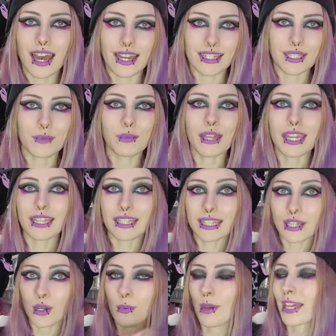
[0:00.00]
to play
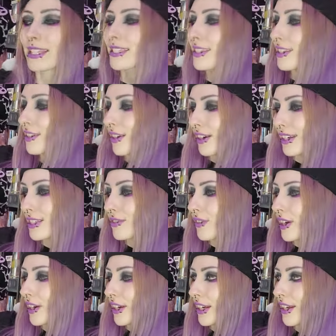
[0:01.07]
Neopets: The Darkest
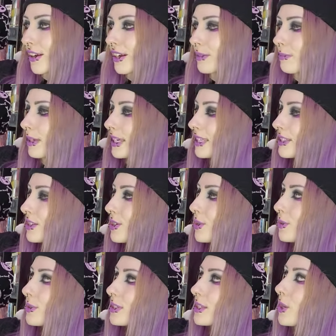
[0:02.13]
Fairy on
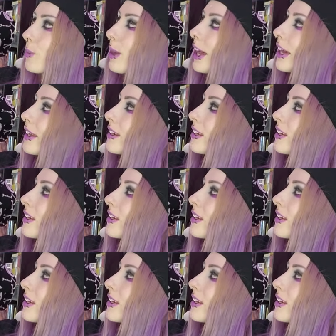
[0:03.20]
PS2 so bad.